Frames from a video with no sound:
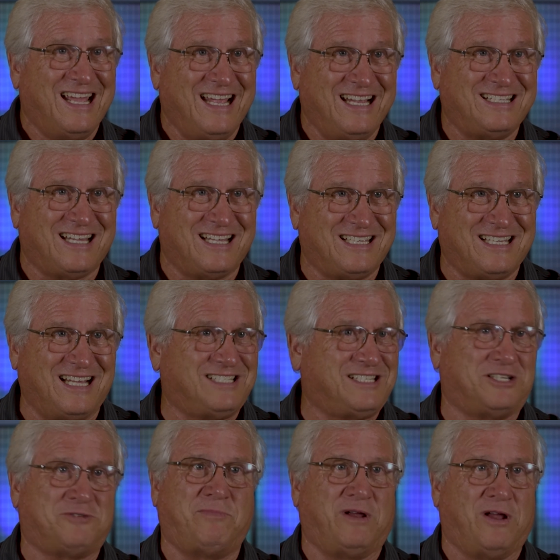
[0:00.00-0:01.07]
He says this
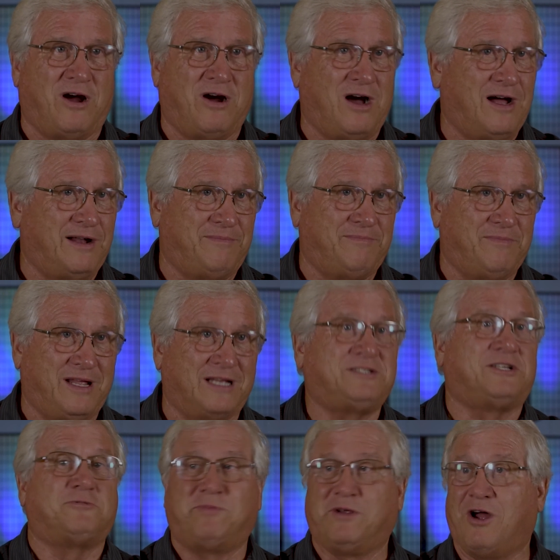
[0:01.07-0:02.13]
is beyond
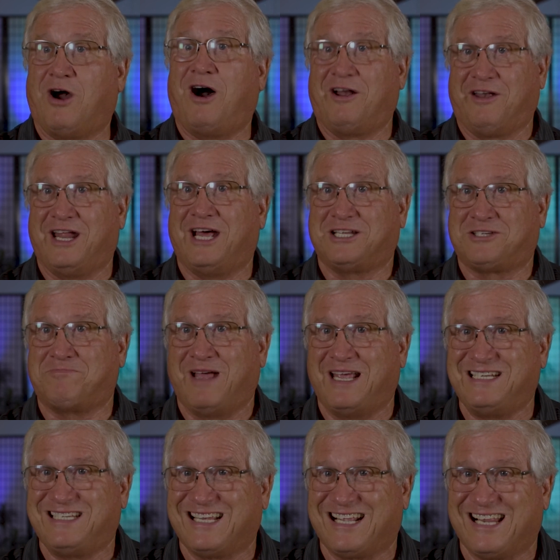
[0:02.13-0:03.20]
us,
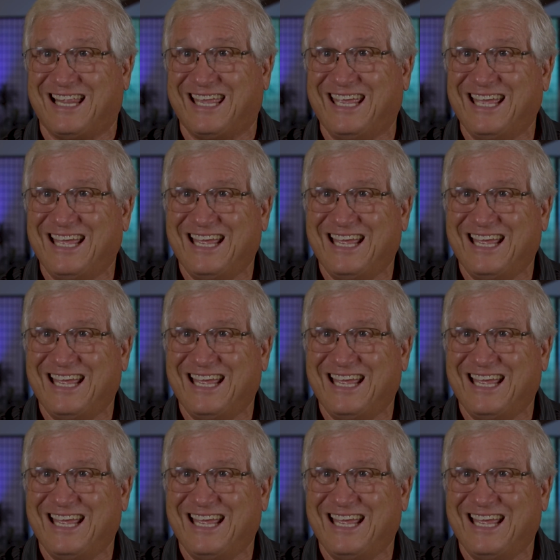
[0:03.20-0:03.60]
basically.